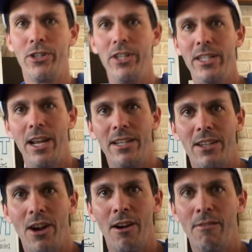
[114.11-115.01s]
She takes
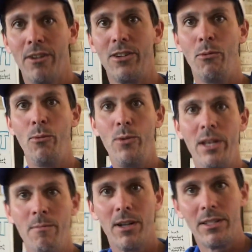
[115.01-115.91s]
care of us and
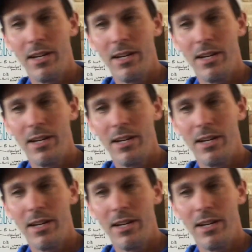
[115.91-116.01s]
we must